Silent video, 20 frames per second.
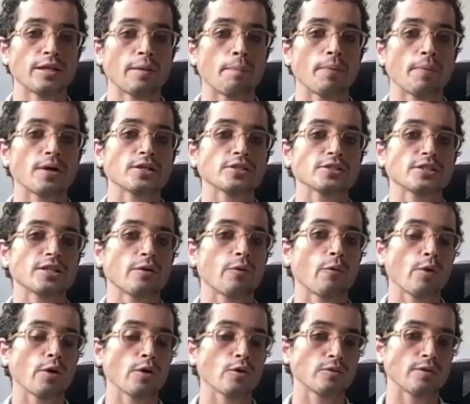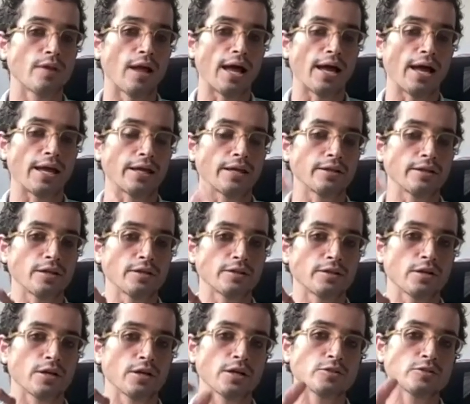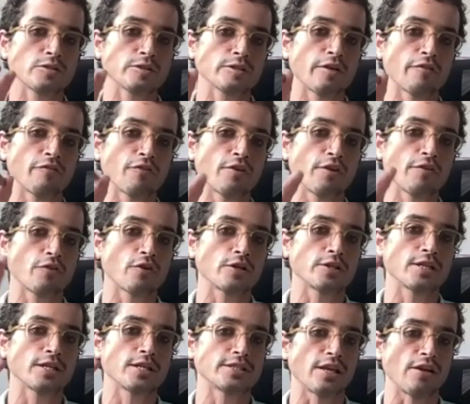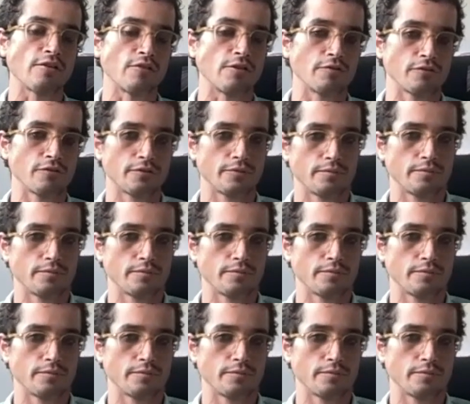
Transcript: the person will die in the third in the fifth or in the seventh